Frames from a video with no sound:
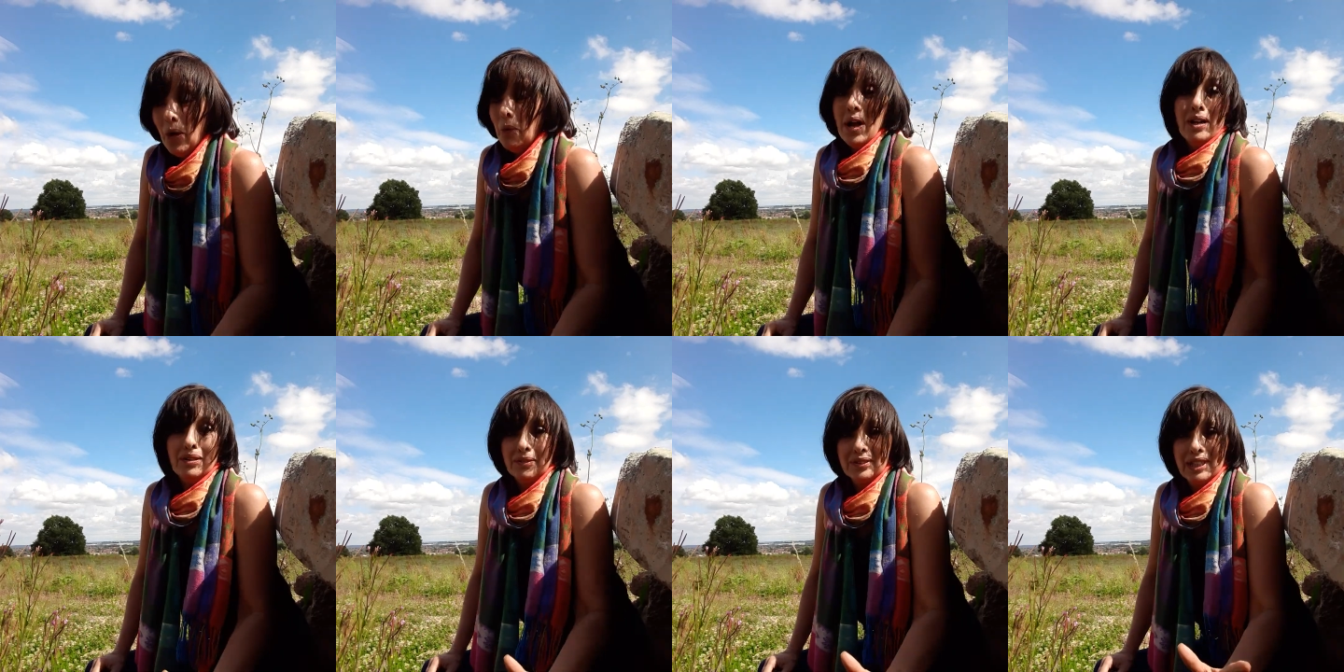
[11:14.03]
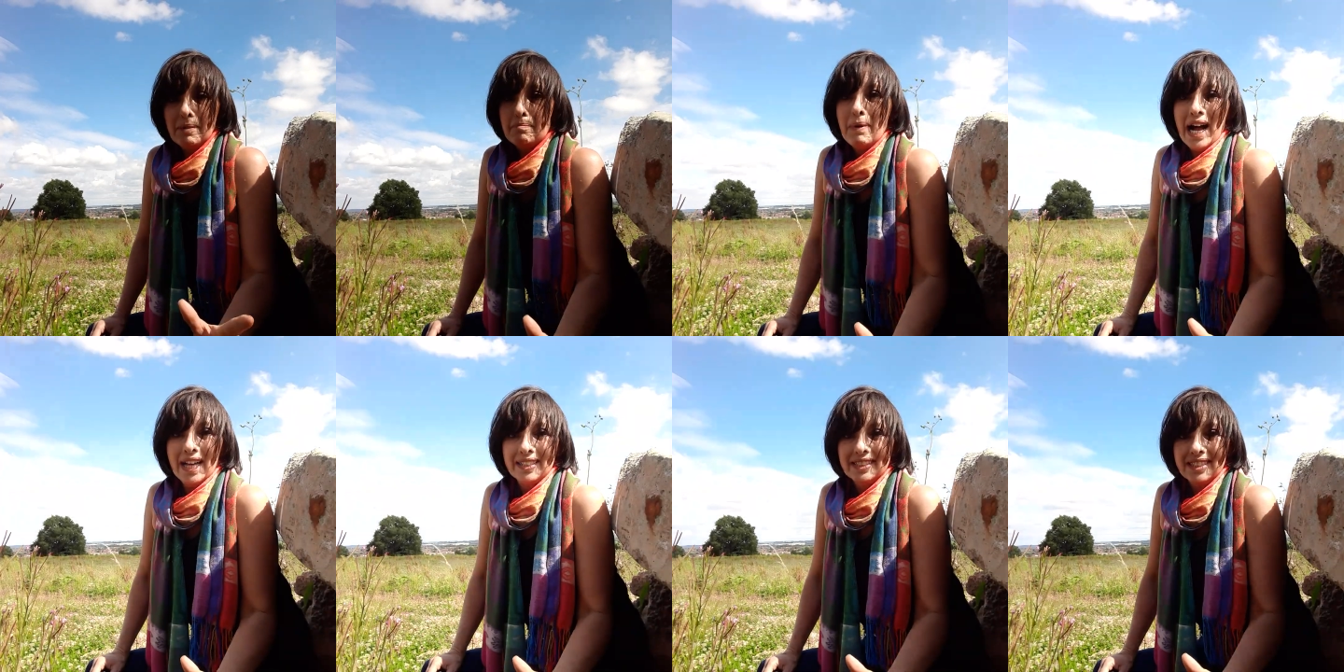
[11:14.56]
Well, the
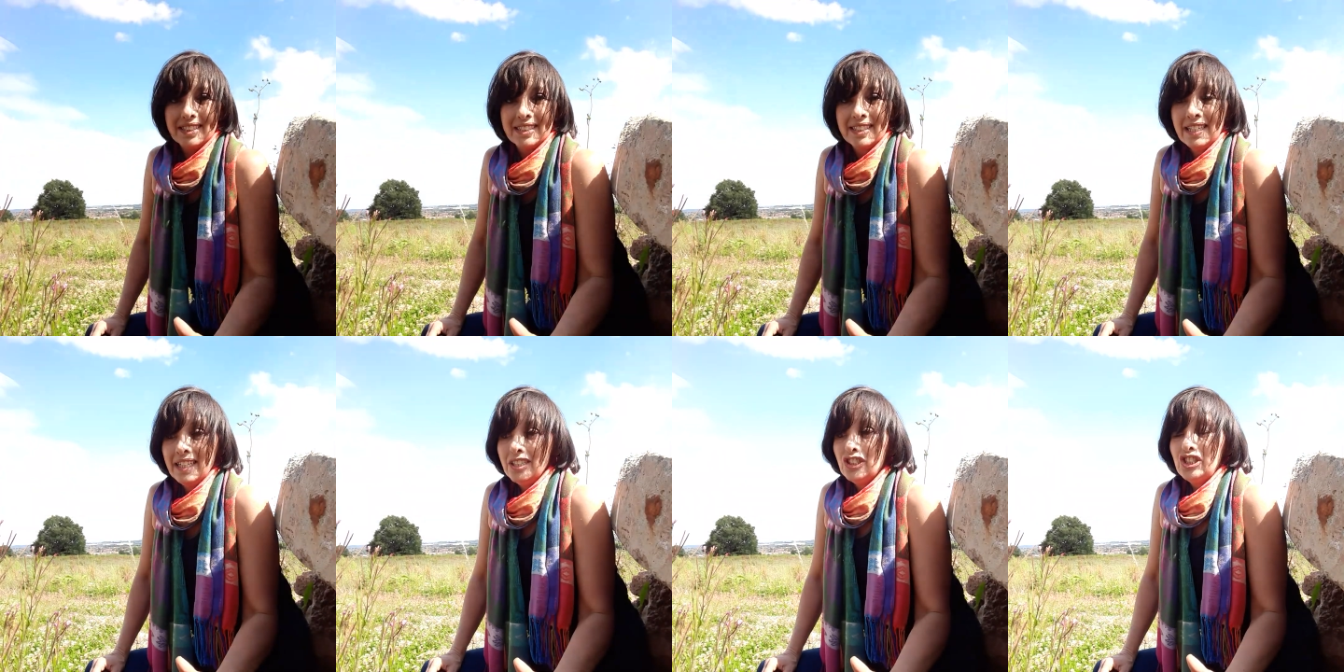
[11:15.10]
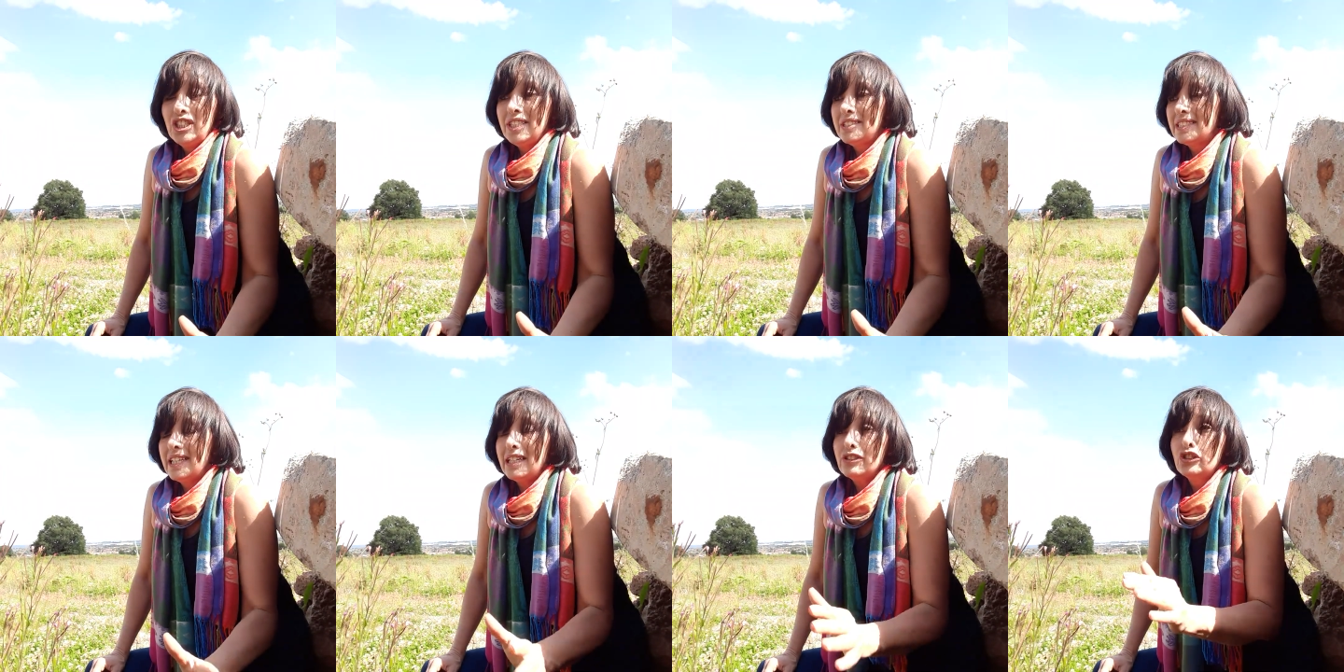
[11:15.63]
mother, she
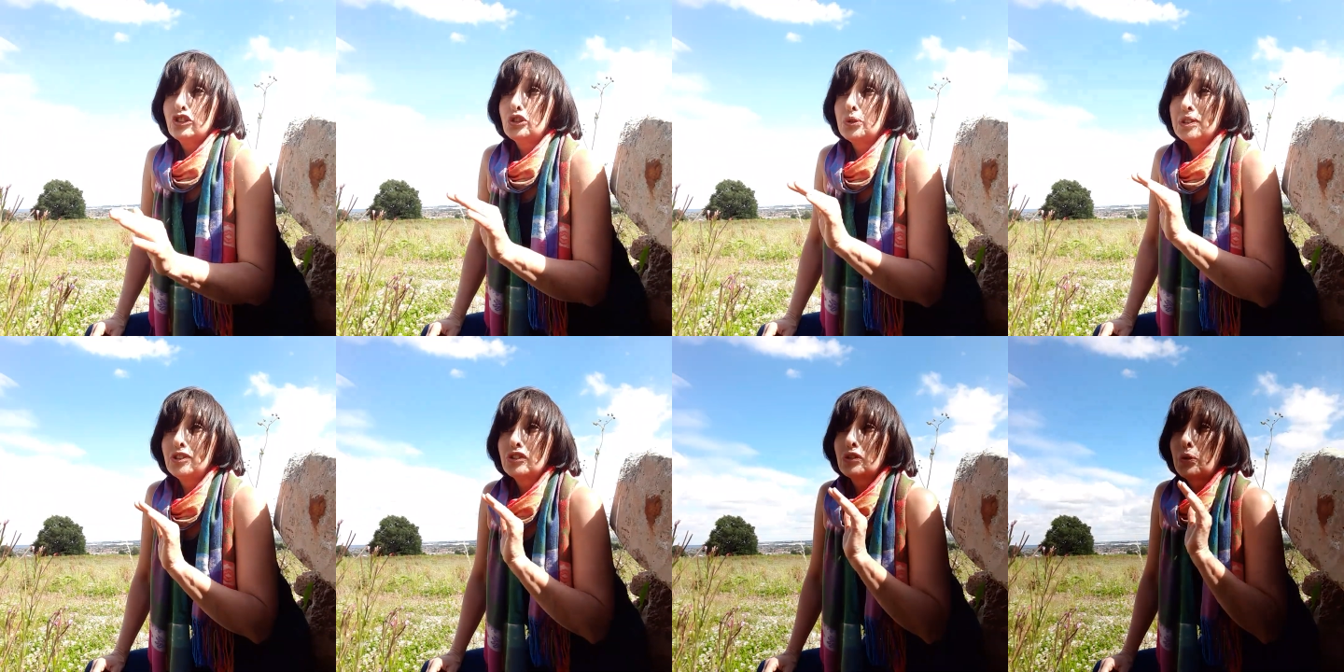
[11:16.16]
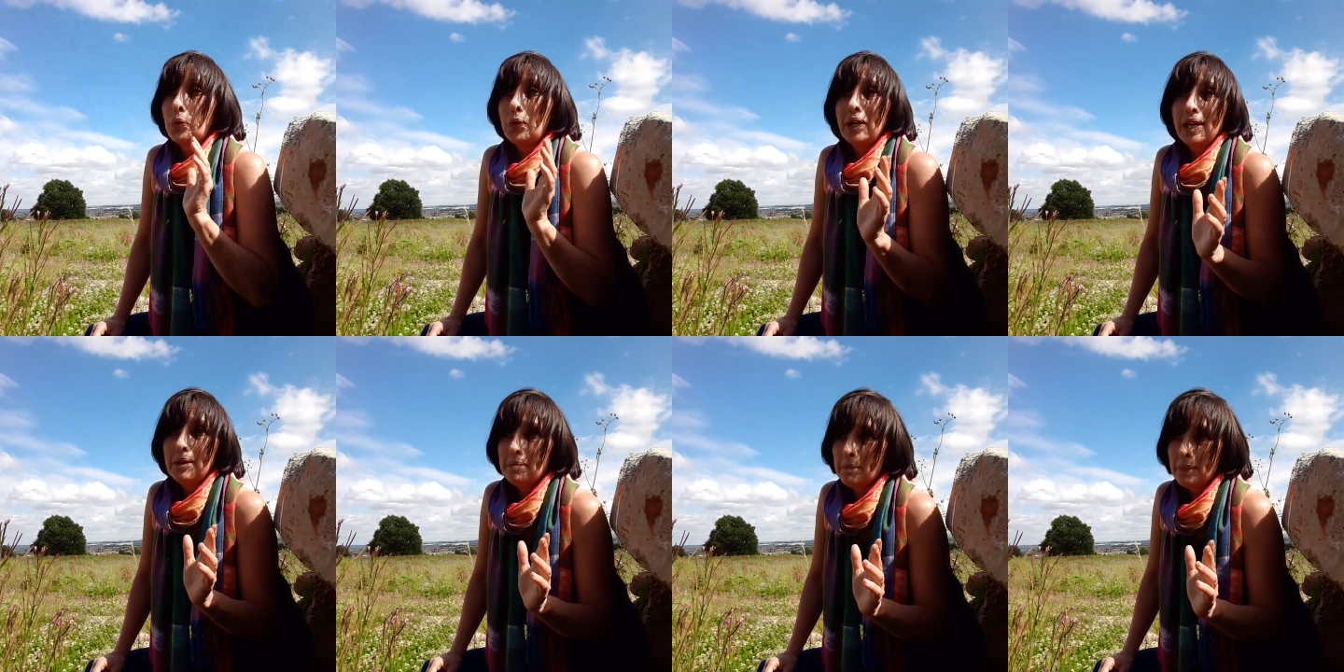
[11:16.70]
started to
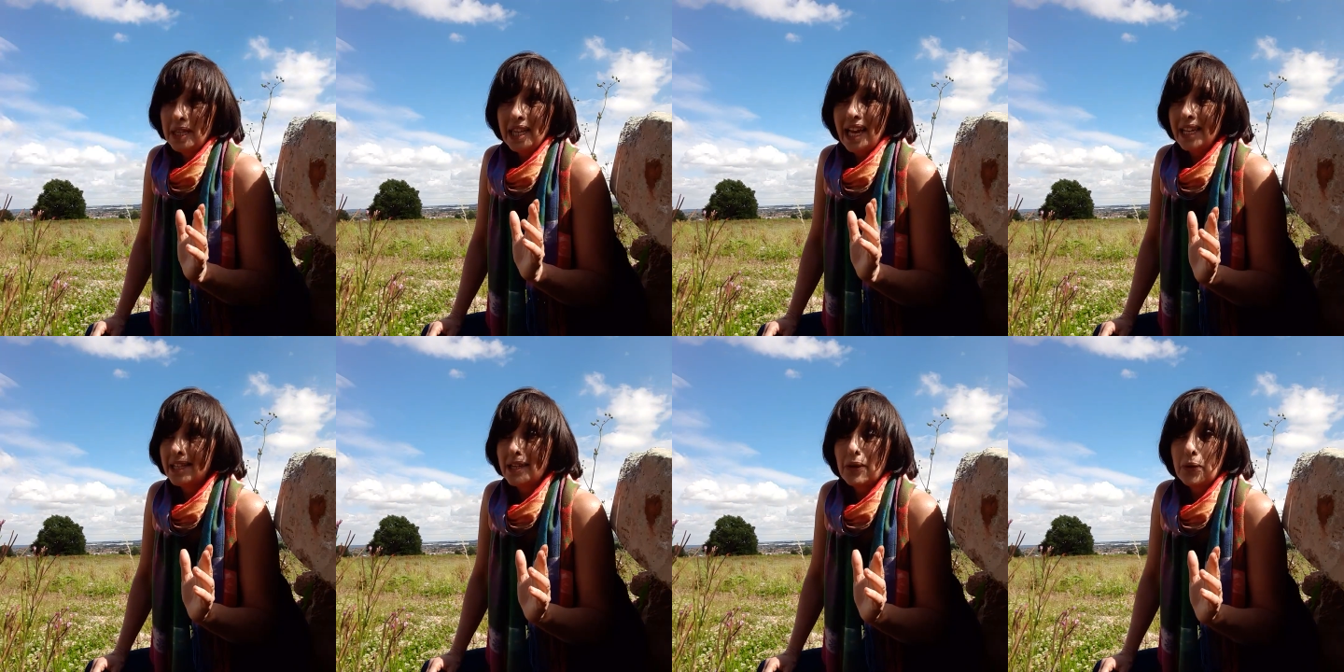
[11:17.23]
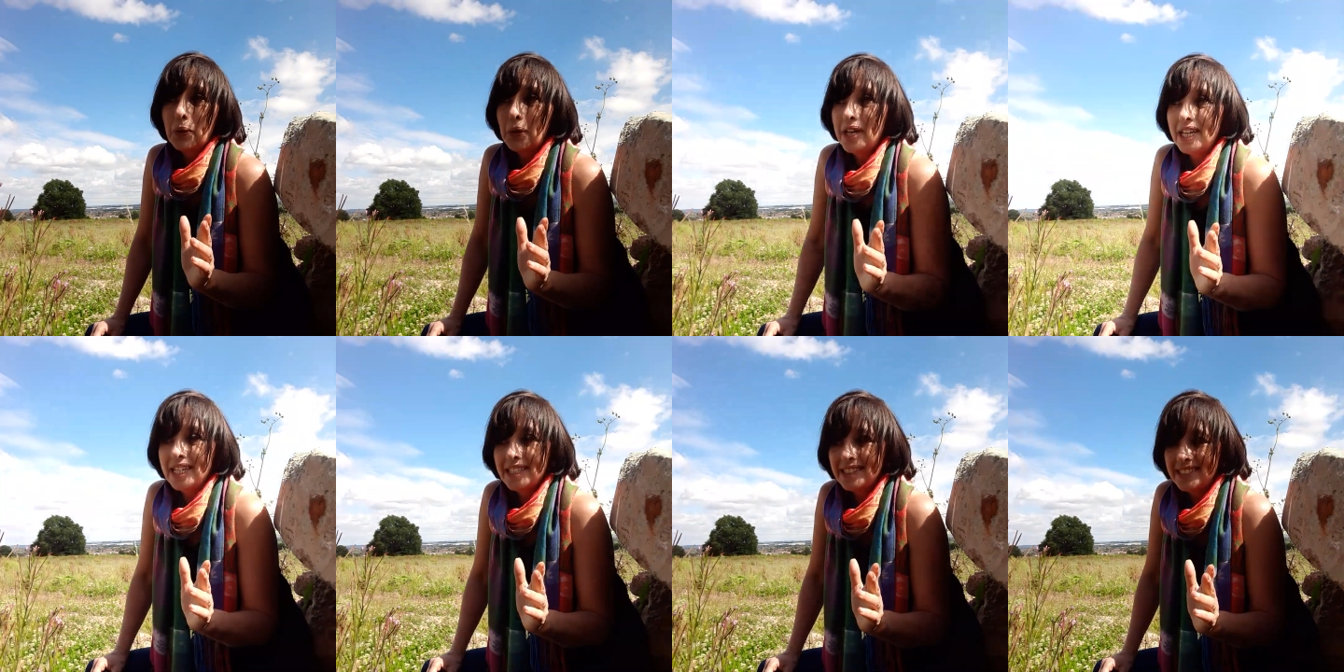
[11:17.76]
scream like
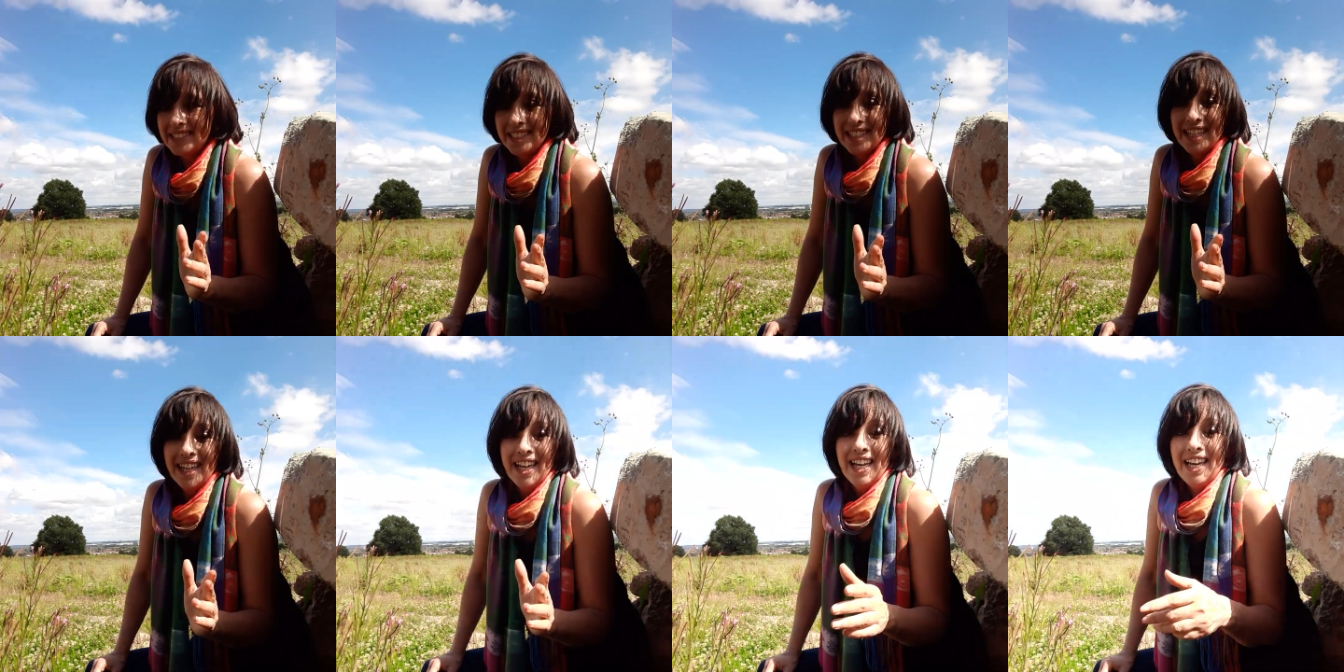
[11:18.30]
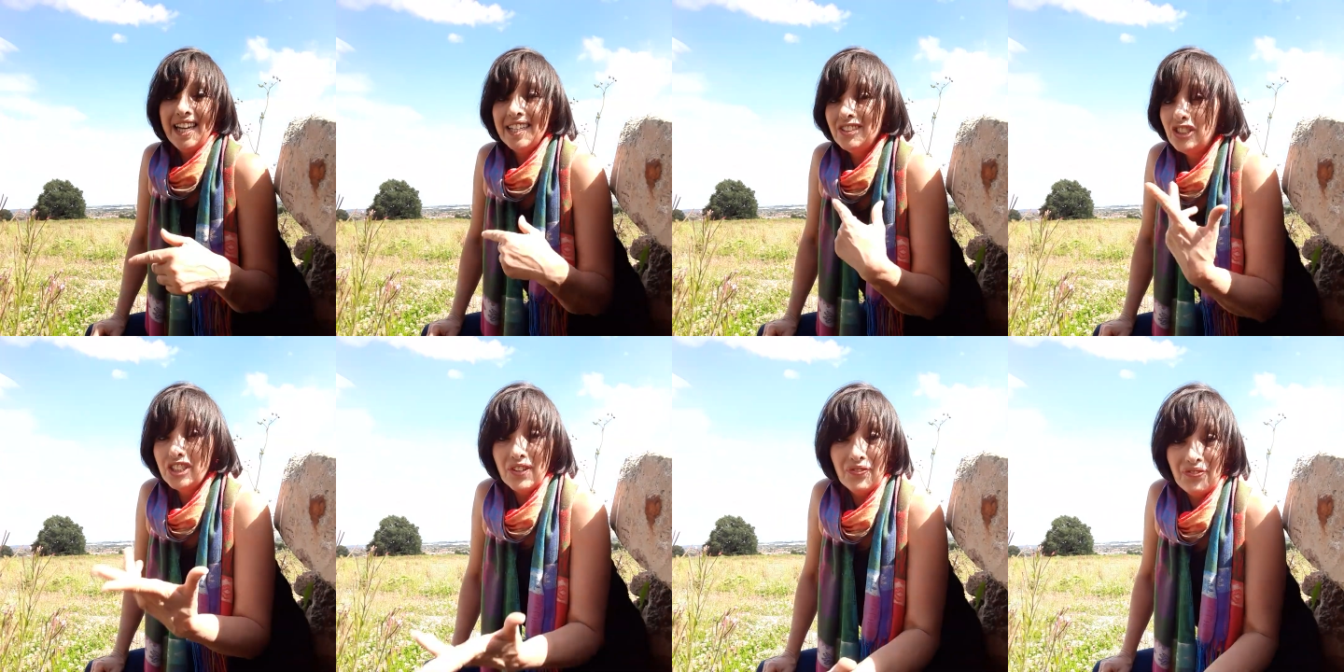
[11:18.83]
crazy and
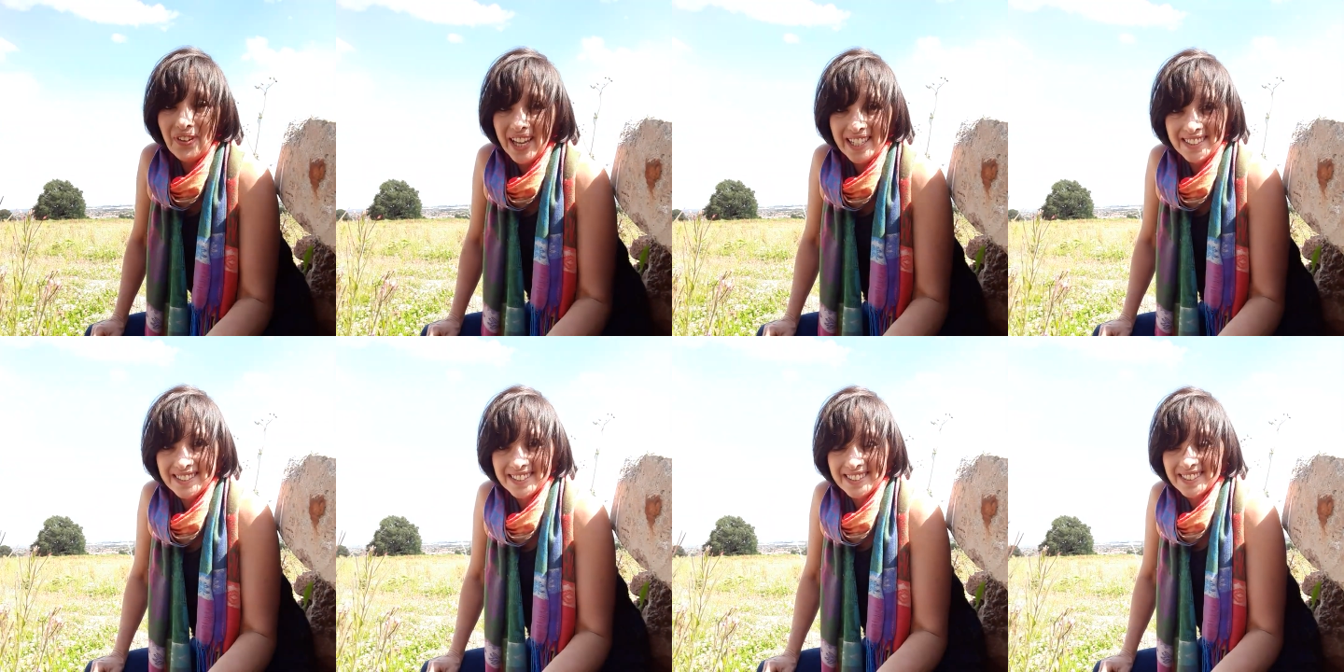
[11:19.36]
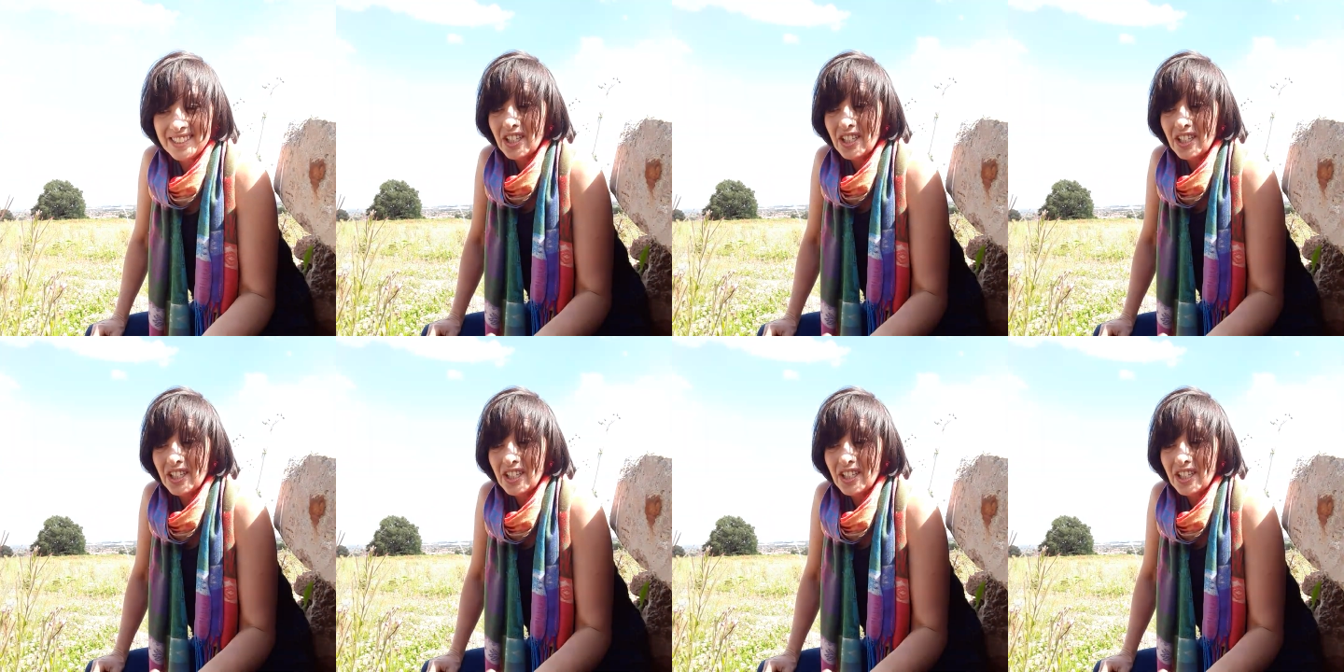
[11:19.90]
she fainted.